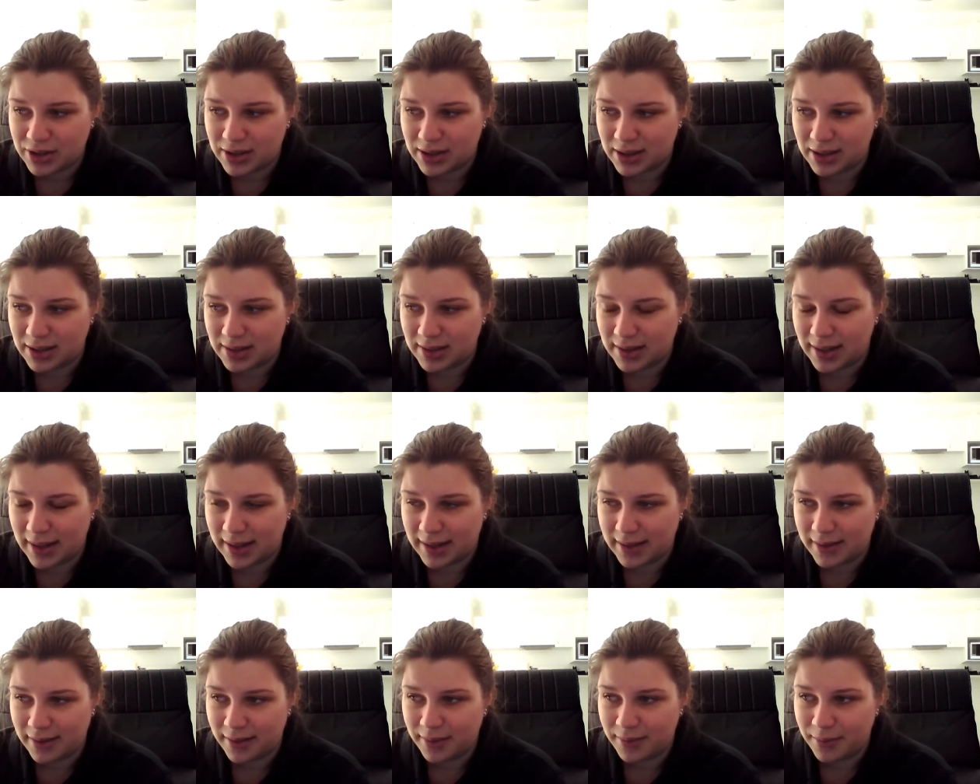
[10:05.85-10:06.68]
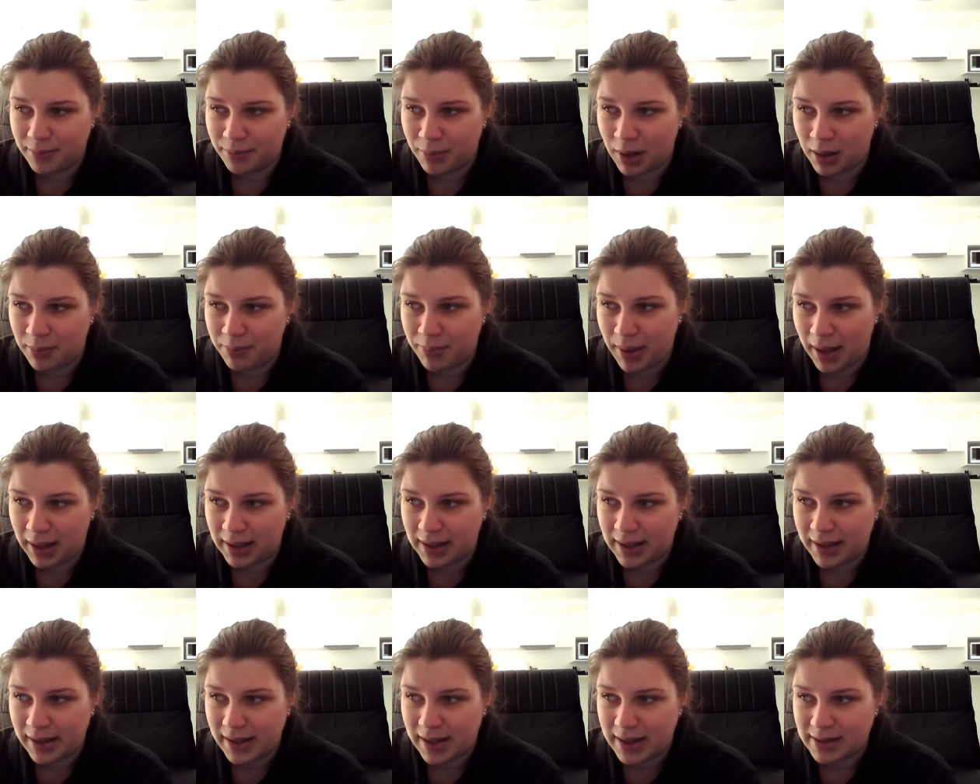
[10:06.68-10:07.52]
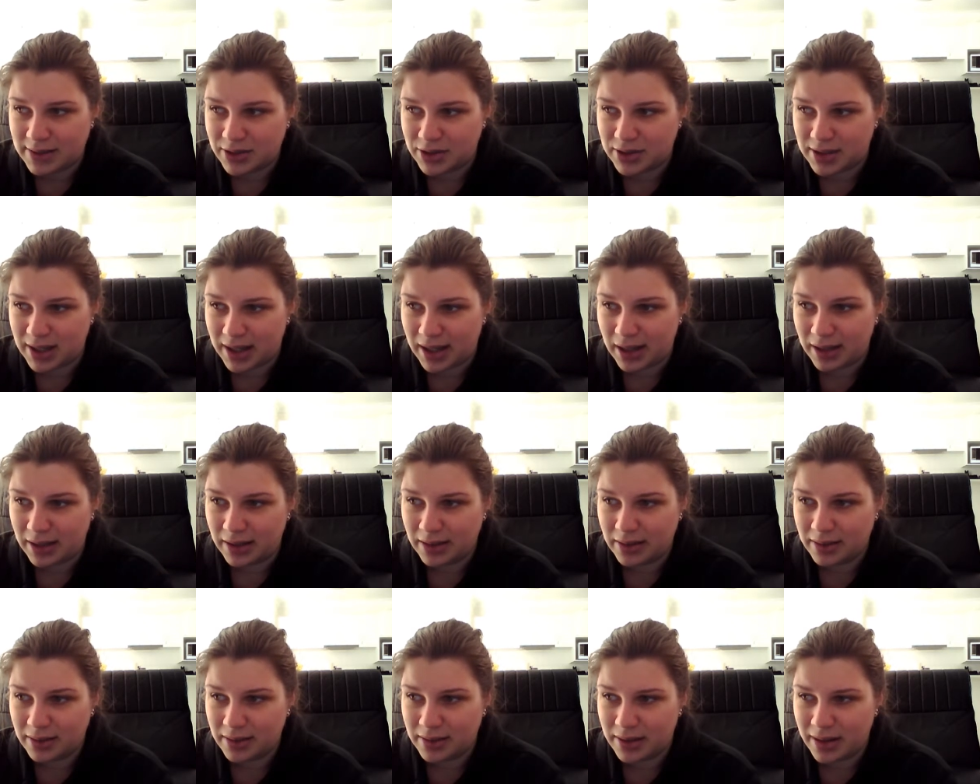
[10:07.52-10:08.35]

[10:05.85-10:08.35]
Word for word: They're just like my belly is just like